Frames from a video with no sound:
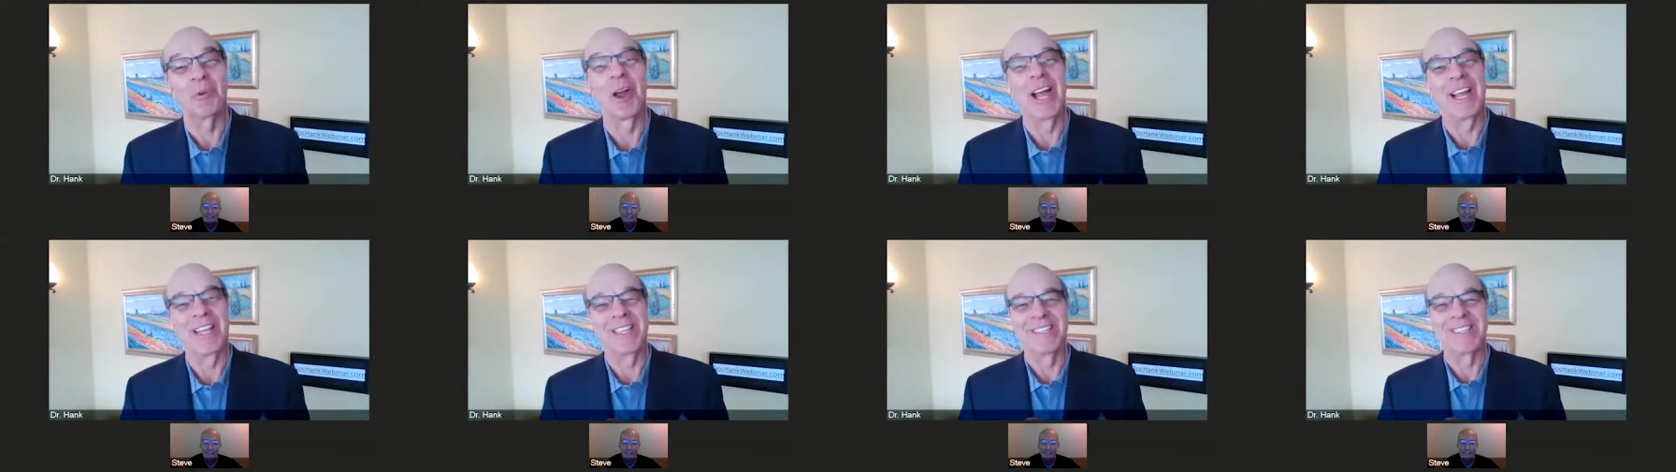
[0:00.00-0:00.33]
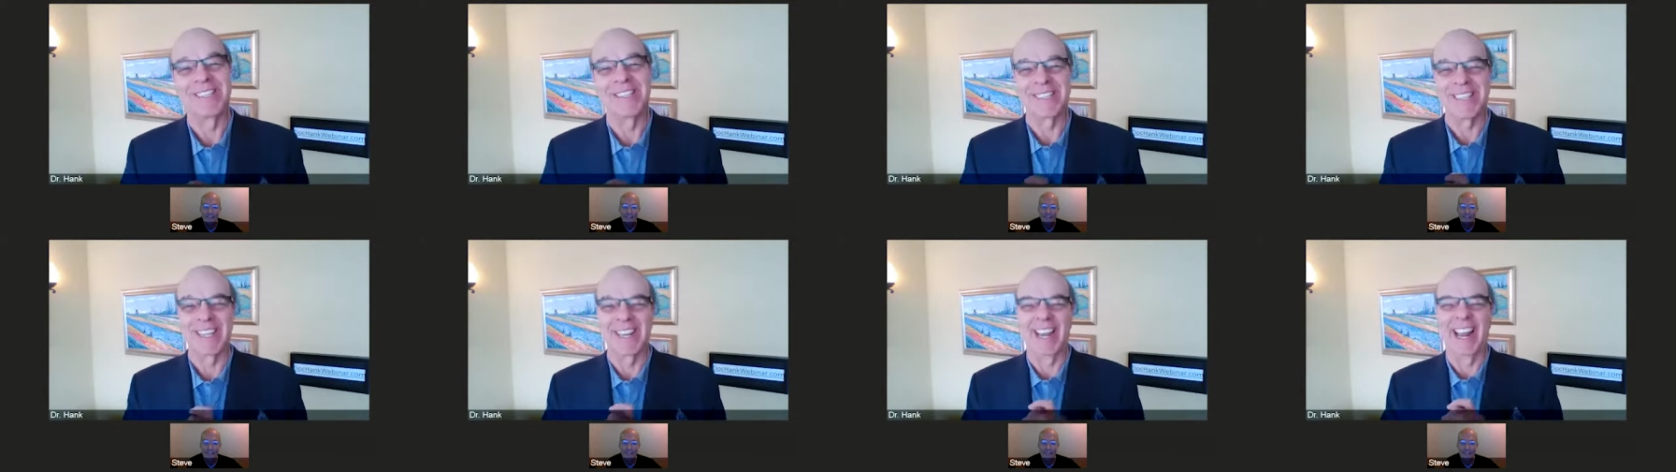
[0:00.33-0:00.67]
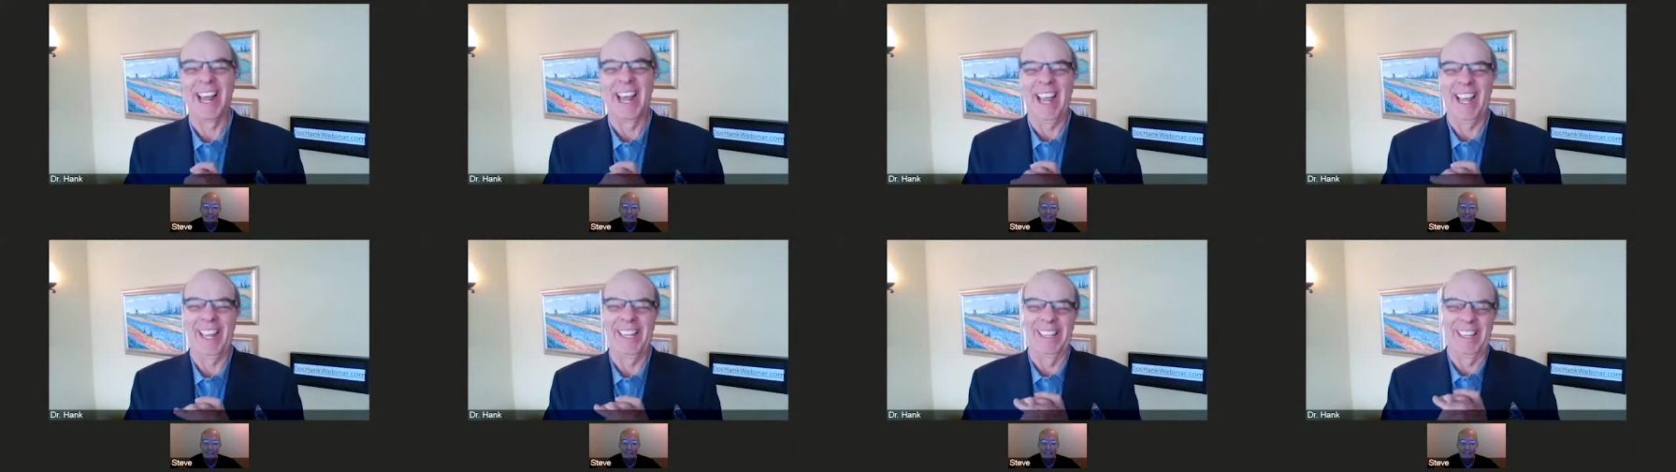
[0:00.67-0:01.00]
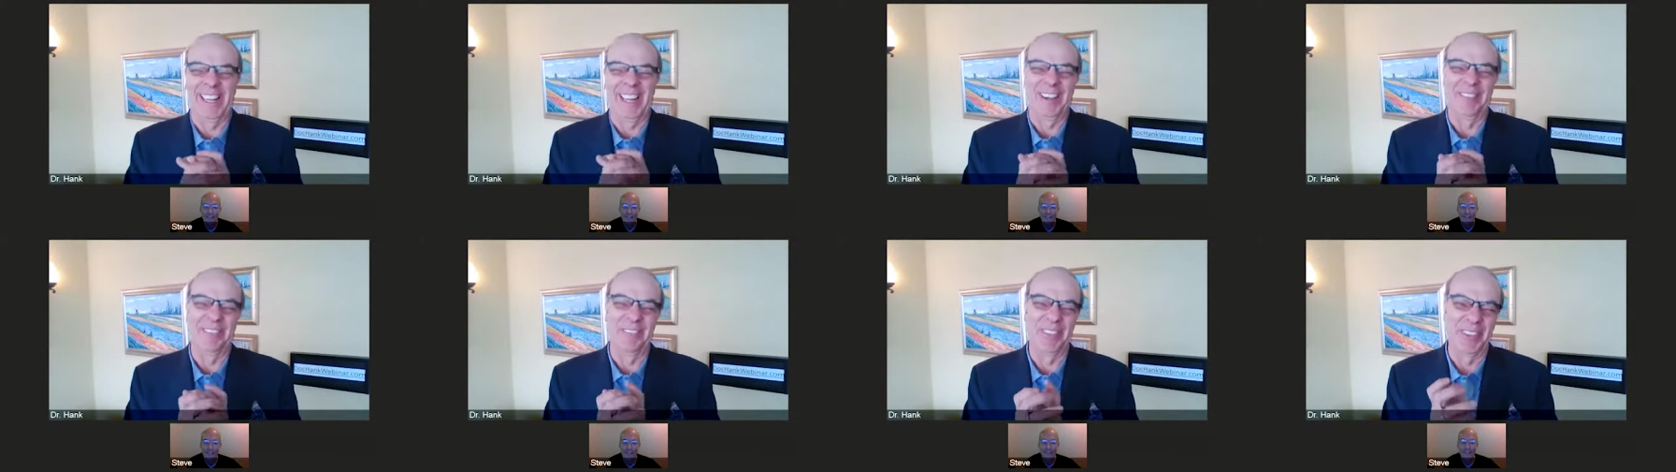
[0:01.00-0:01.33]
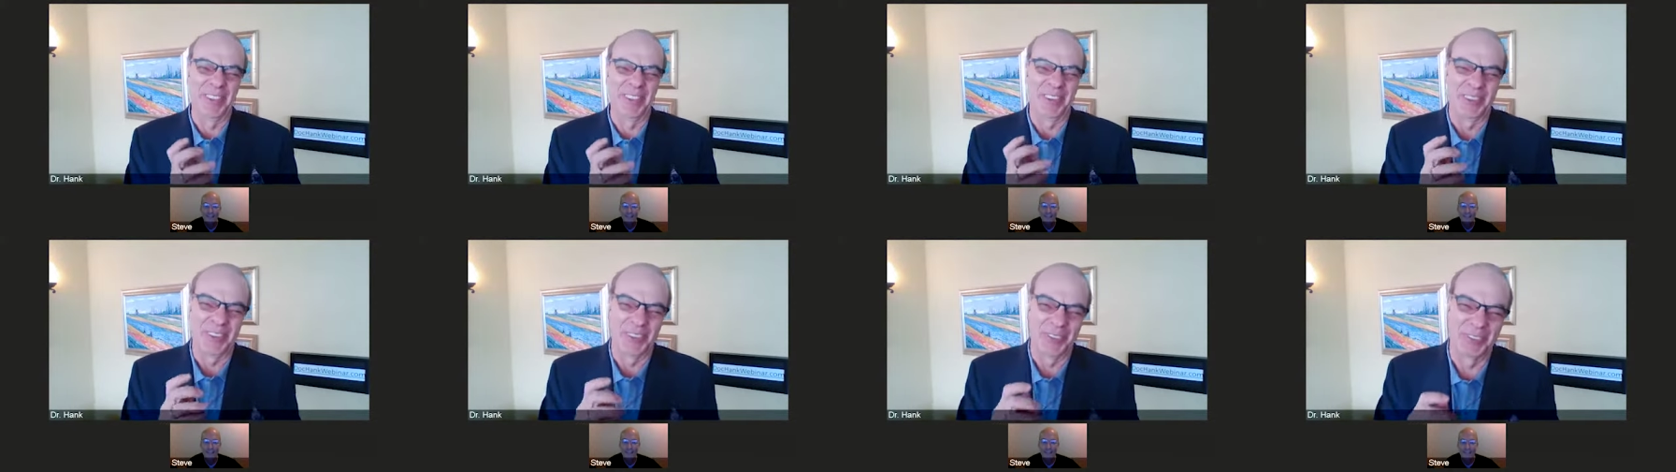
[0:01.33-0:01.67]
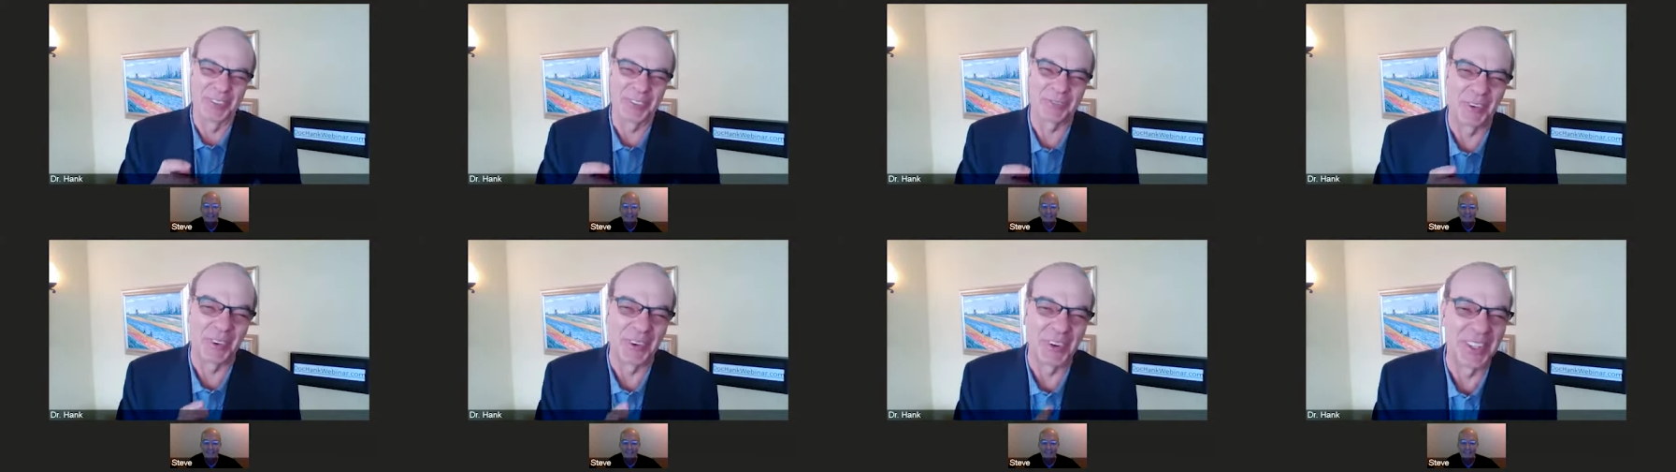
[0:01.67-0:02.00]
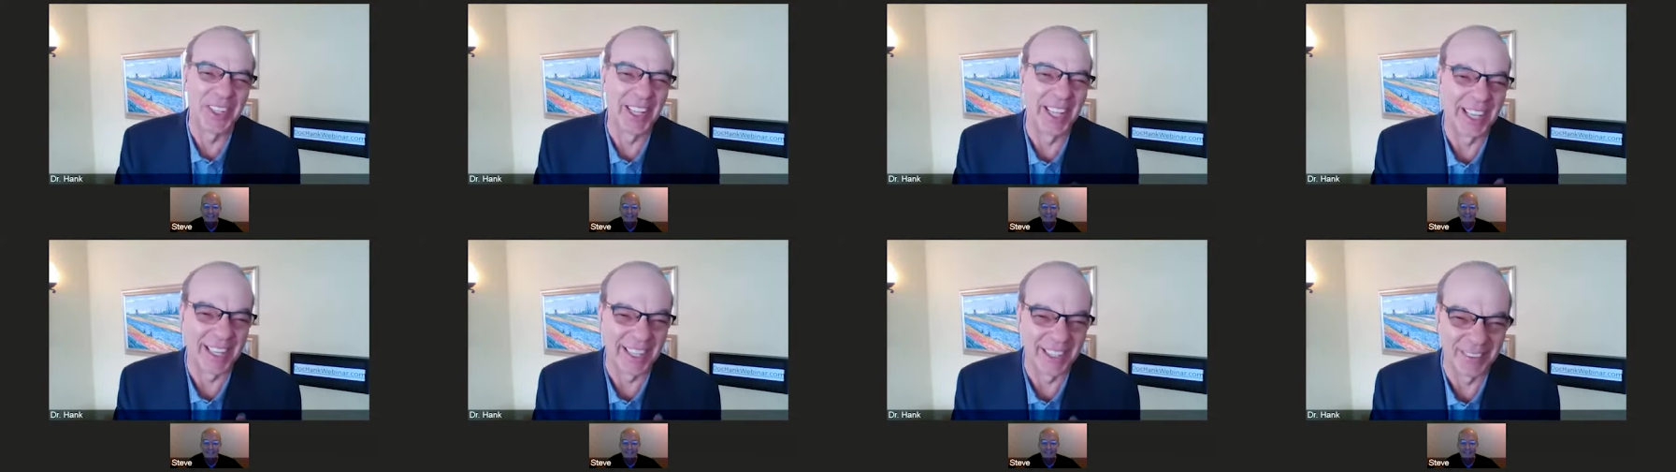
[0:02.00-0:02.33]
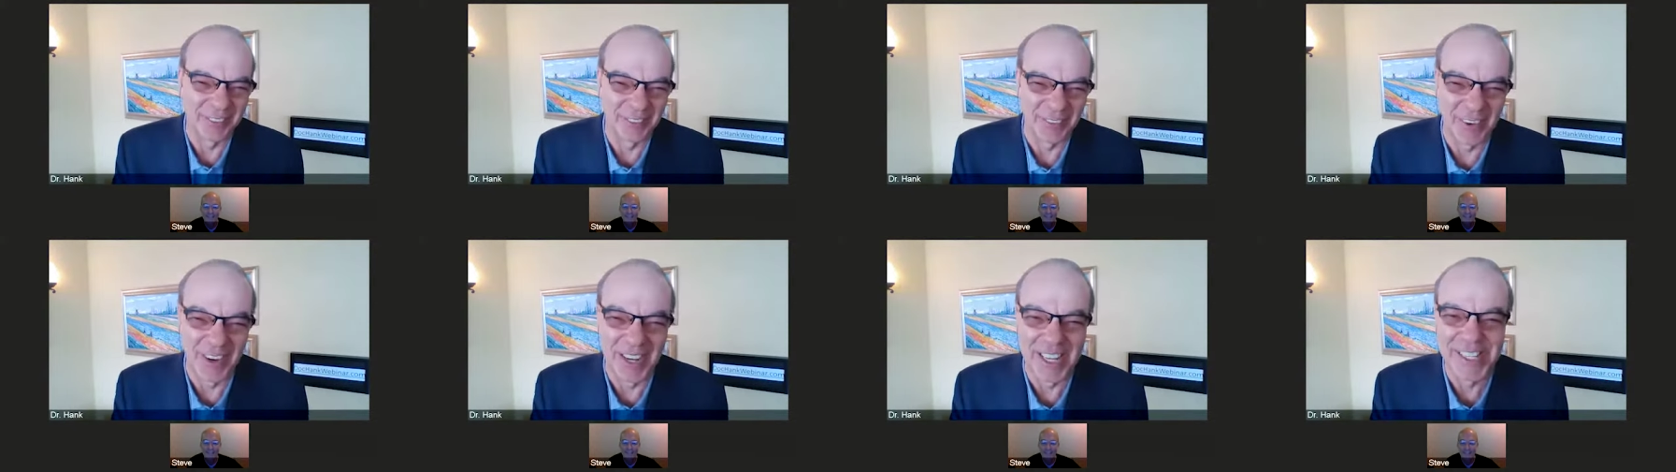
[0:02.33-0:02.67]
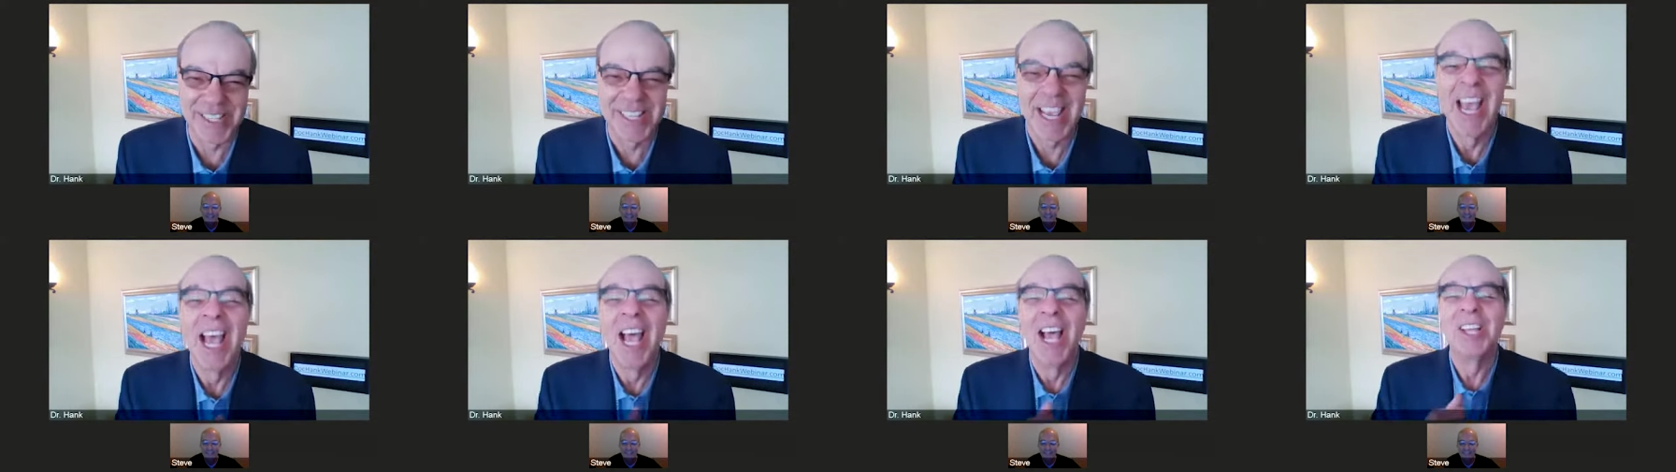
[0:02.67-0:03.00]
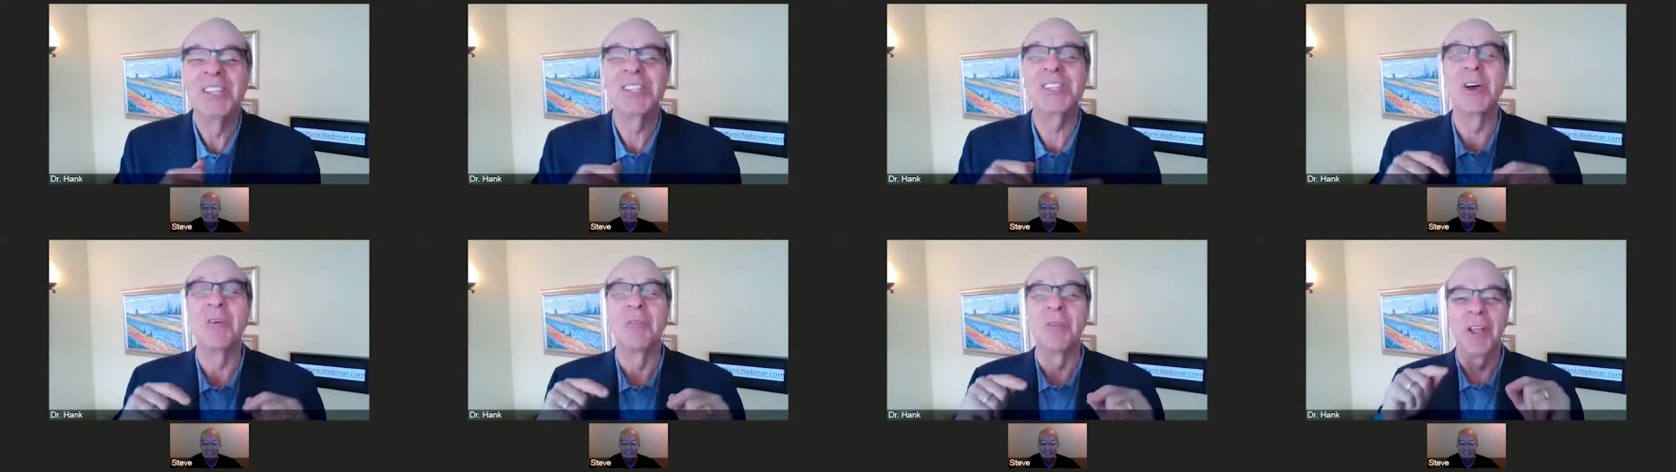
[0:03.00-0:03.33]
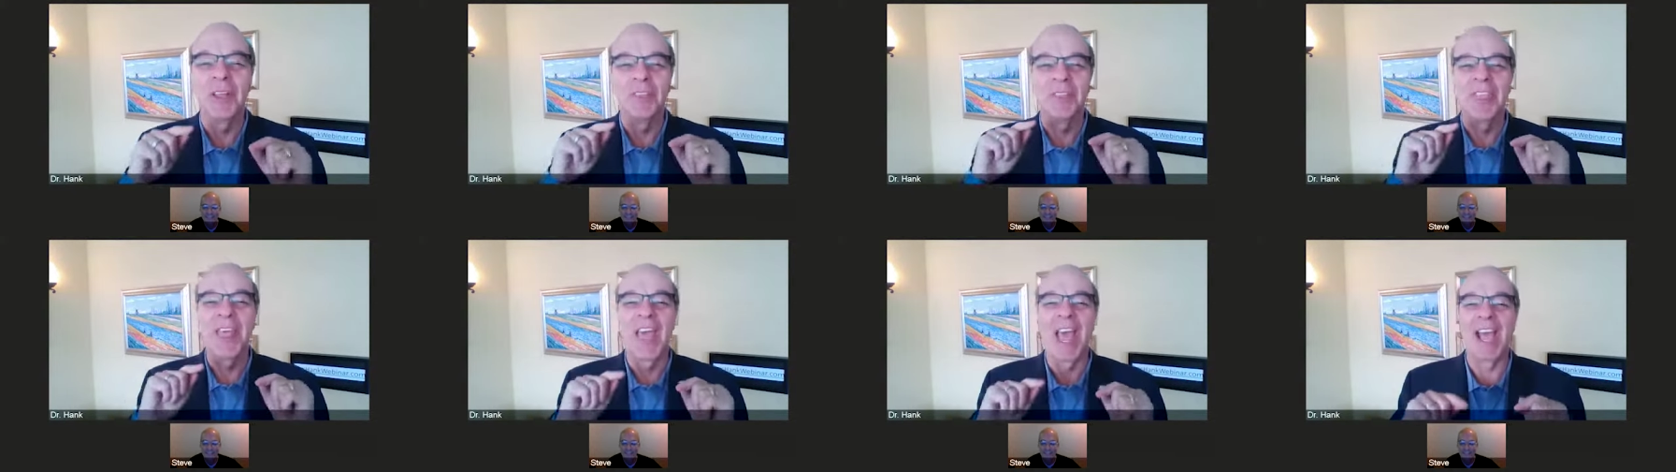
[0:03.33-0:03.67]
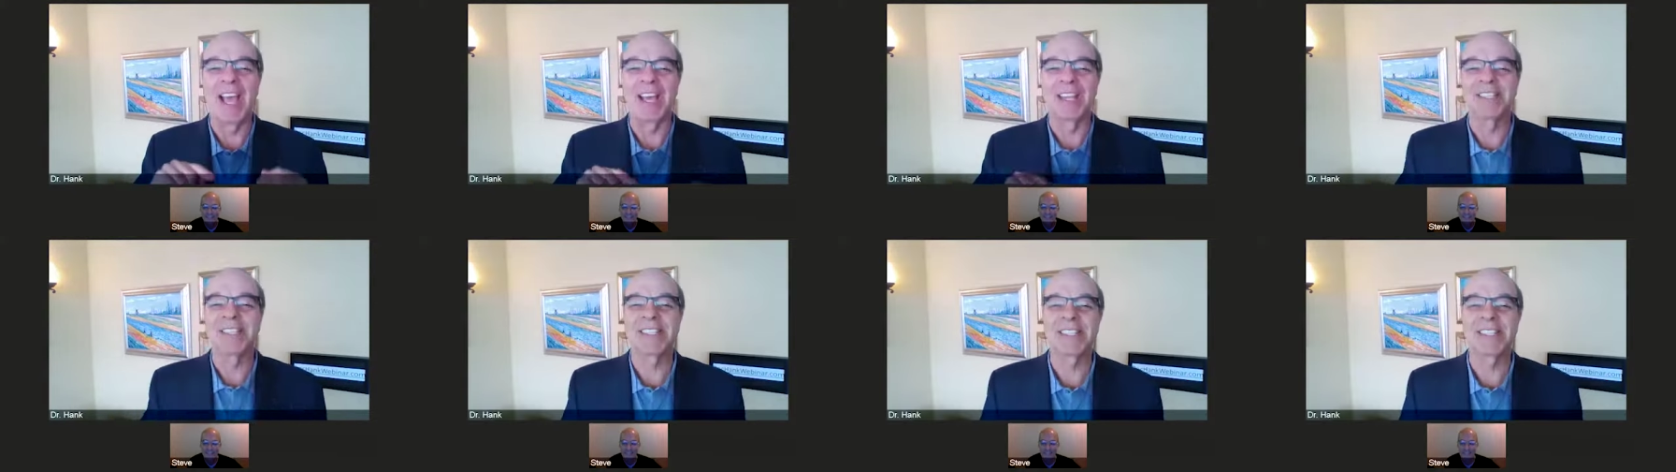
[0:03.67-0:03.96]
friends, and I love those four-legged friends. So with that,